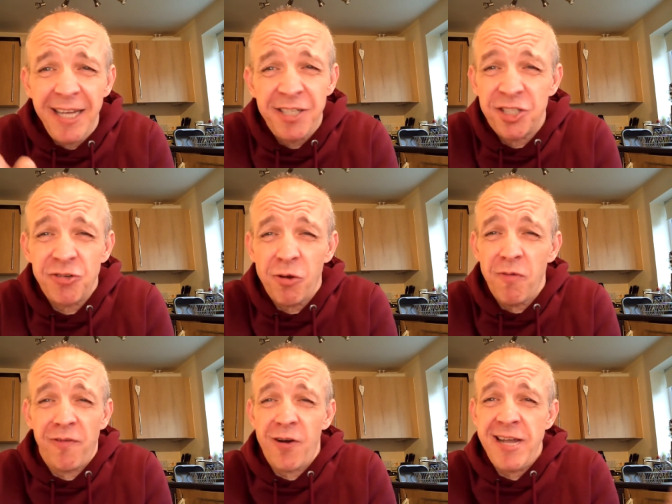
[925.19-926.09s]
he'd
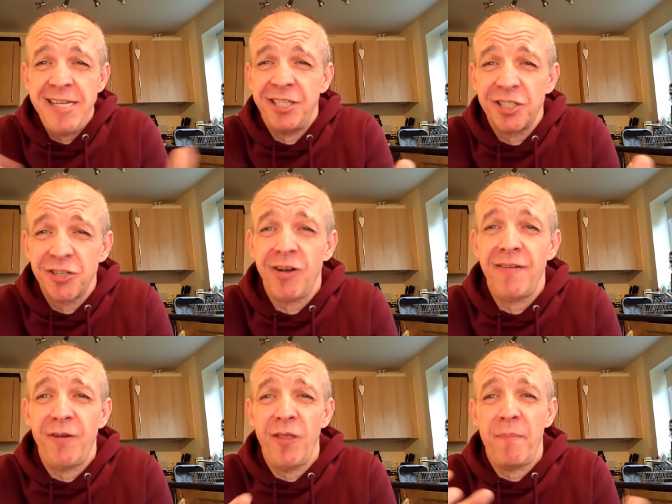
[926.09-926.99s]
struggle for ages trying
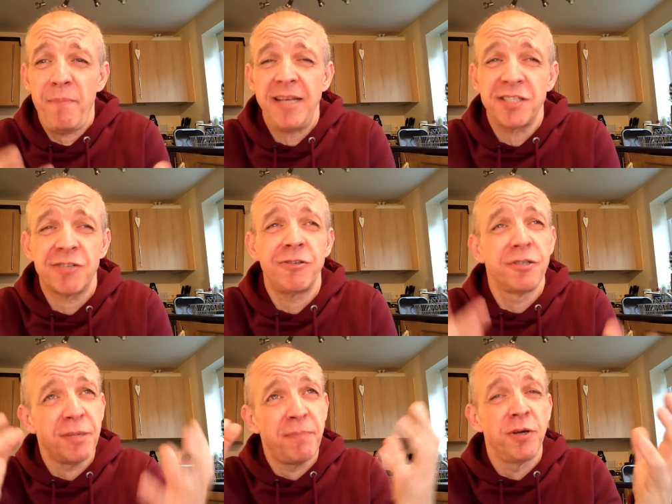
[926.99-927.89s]
to find the best
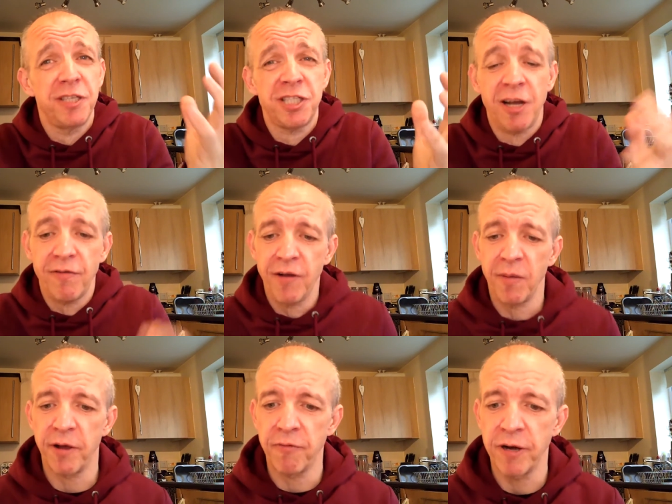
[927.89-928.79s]
screws to put the shelf
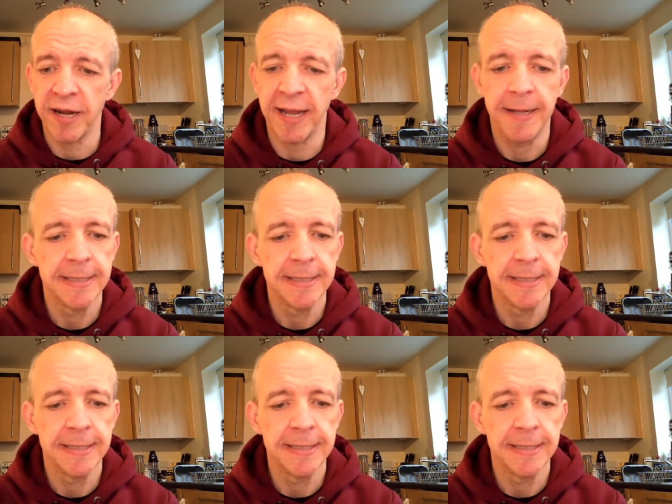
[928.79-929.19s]
up with, wouldn't he?